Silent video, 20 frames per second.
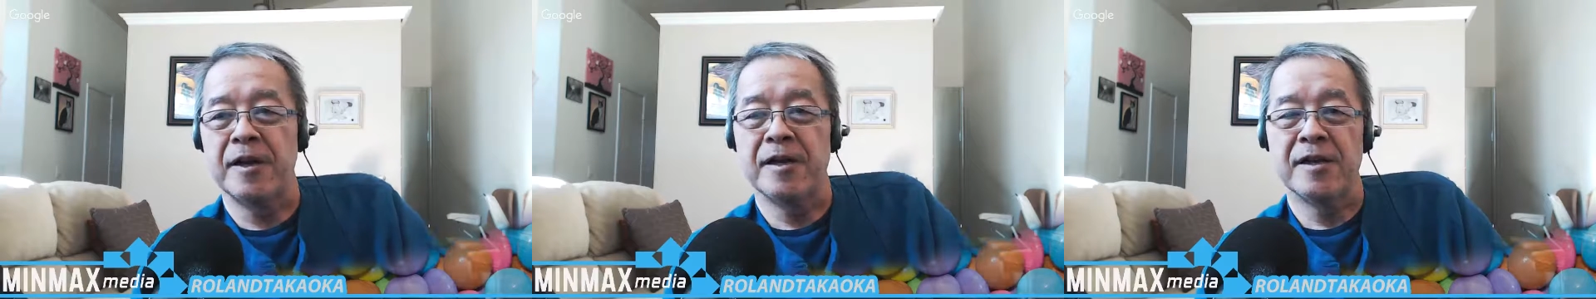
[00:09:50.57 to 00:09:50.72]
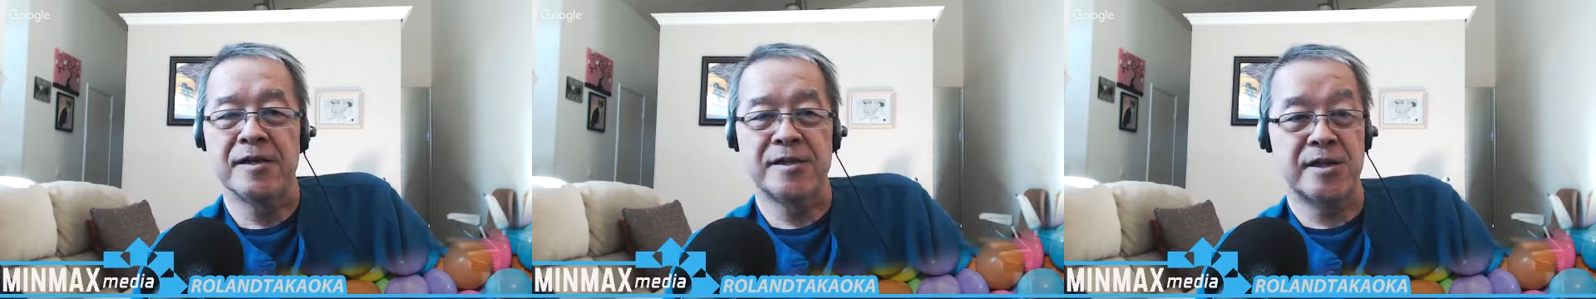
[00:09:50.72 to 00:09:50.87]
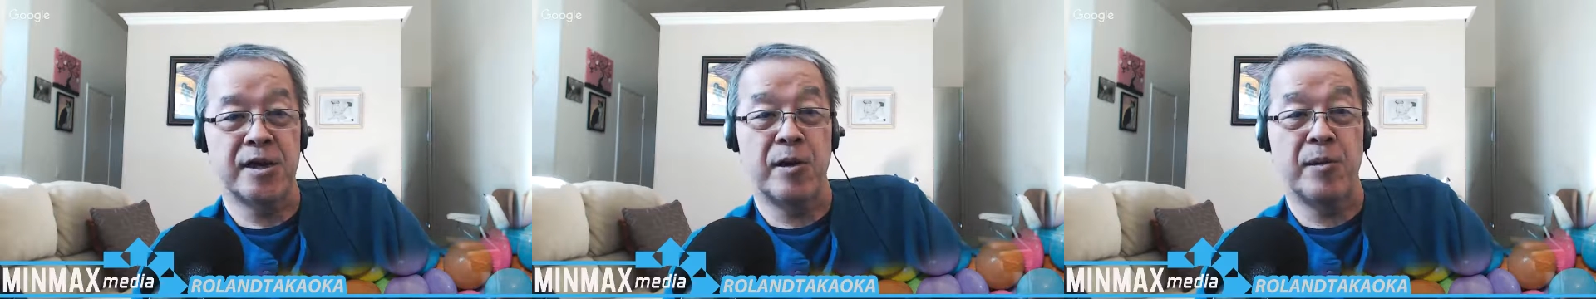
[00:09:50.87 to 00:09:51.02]

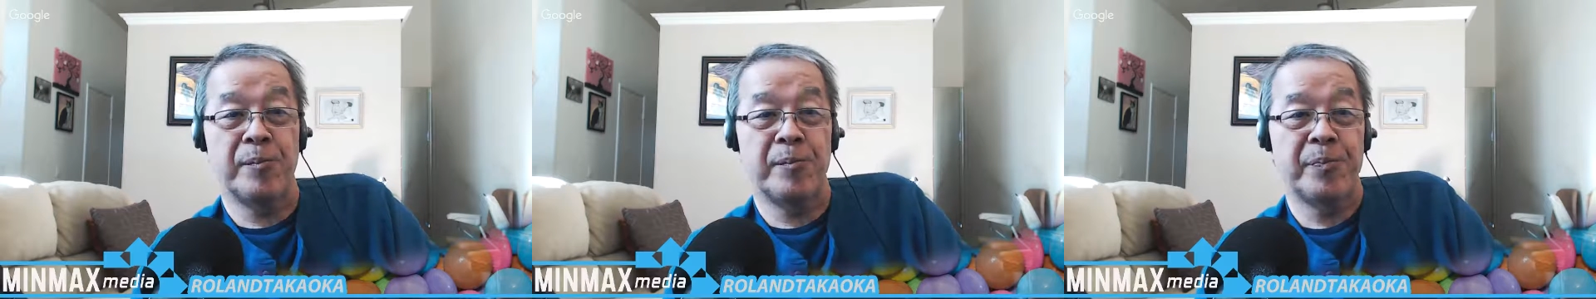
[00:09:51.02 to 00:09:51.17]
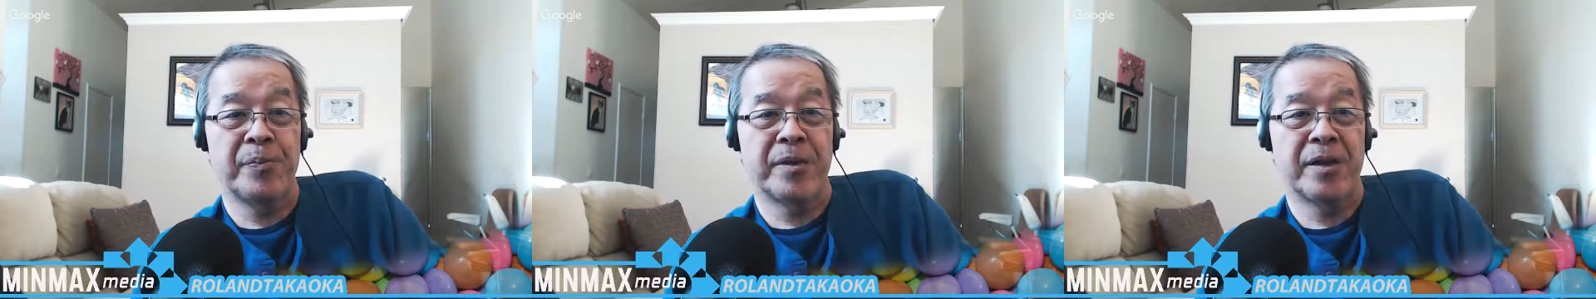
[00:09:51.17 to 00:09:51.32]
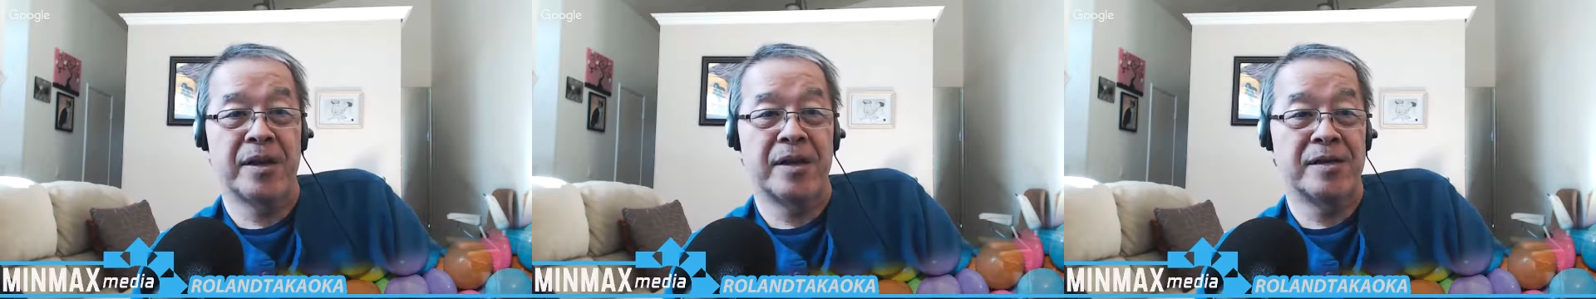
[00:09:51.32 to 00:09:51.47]
So
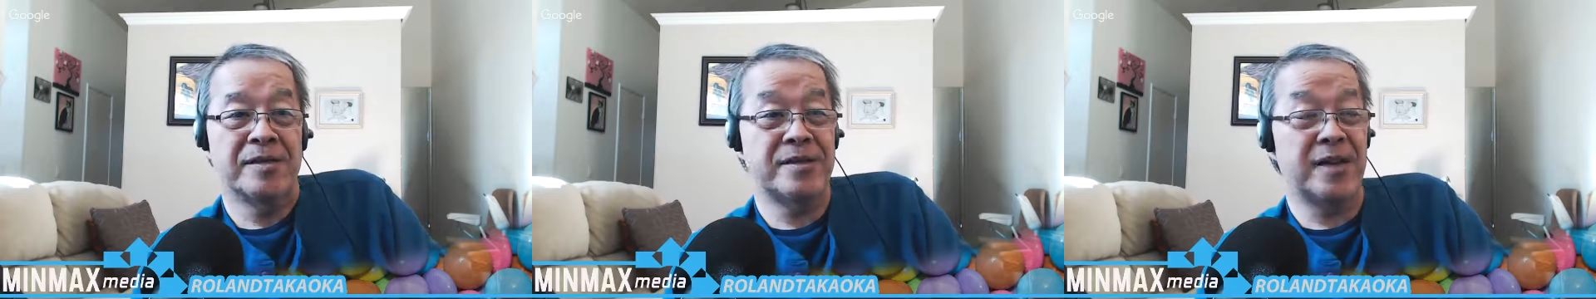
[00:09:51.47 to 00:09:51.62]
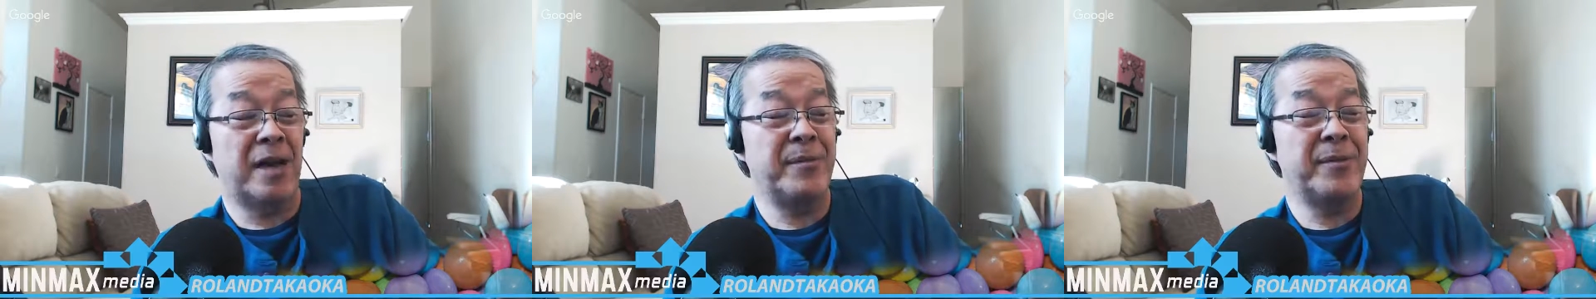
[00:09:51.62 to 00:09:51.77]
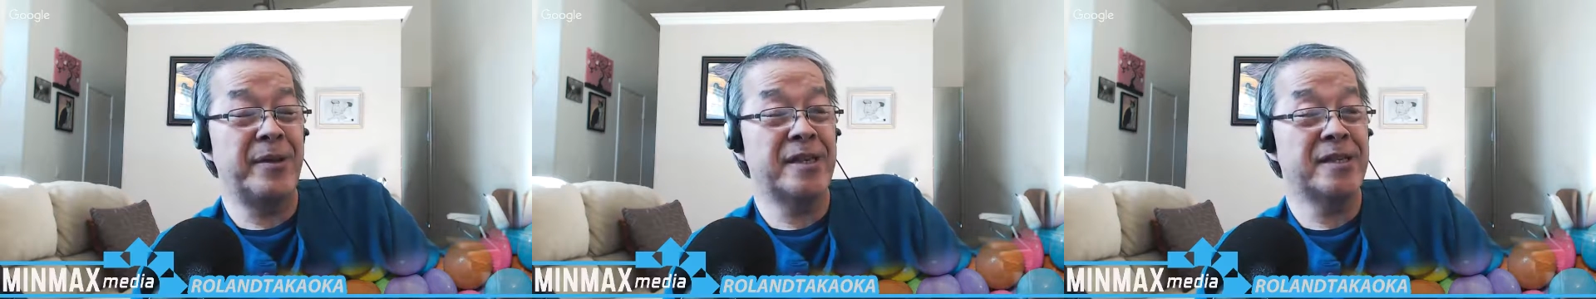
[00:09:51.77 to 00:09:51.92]

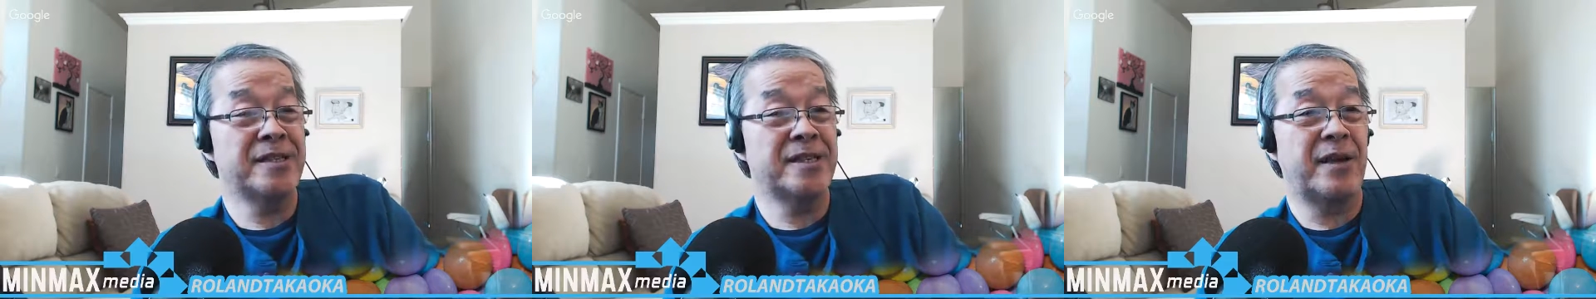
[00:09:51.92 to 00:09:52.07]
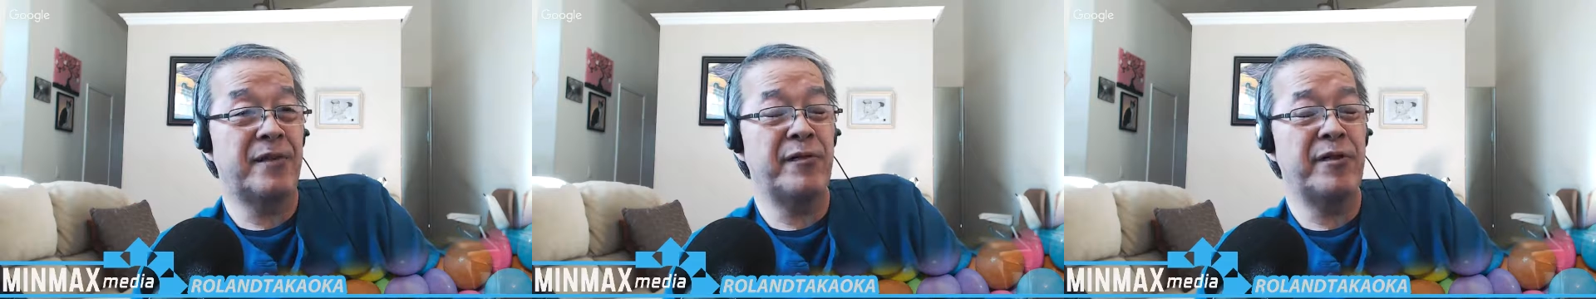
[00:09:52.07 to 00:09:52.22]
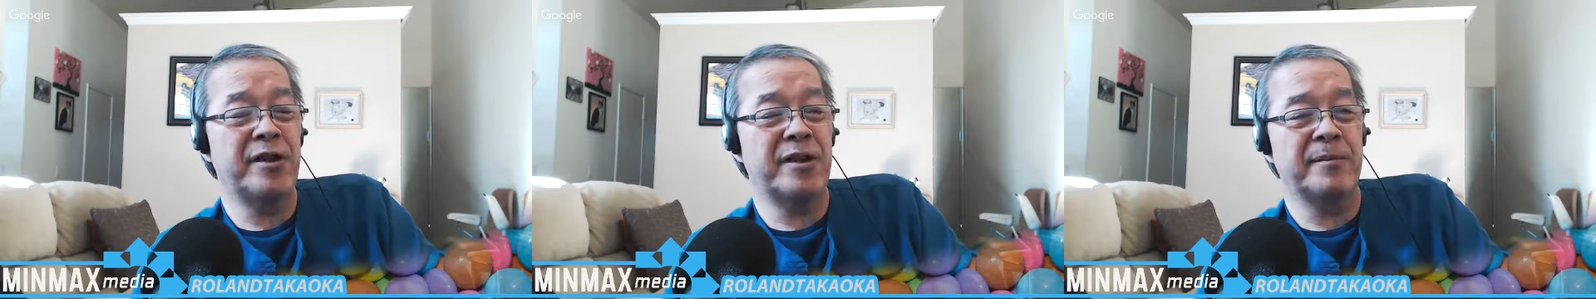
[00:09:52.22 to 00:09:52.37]
timing
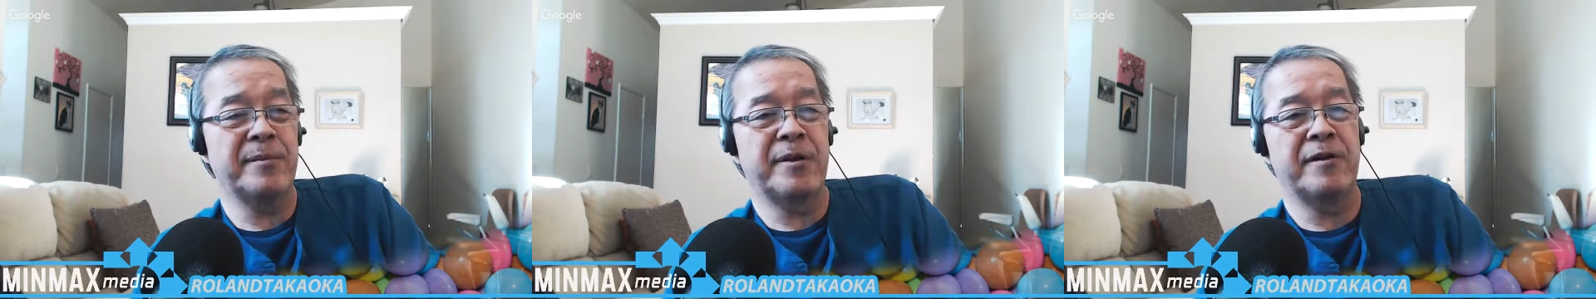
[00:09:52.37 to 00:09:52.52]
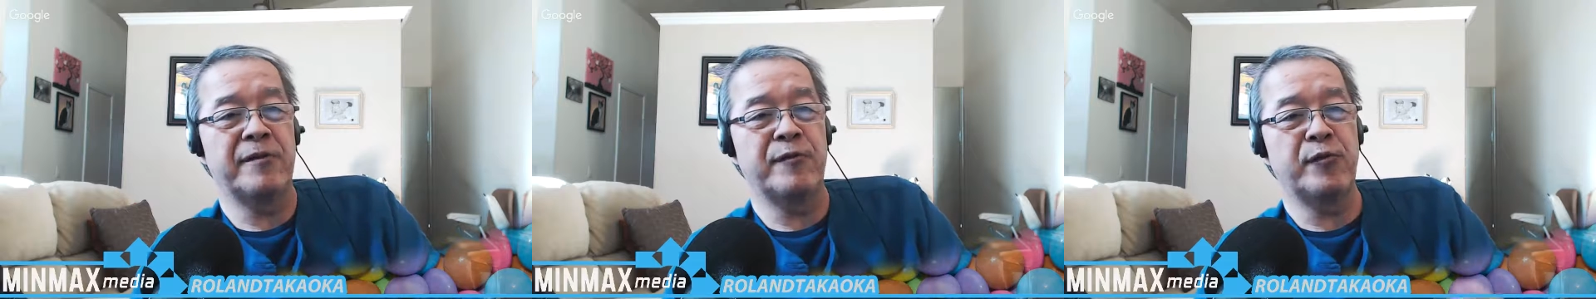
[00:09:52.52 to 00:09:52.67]
is everything.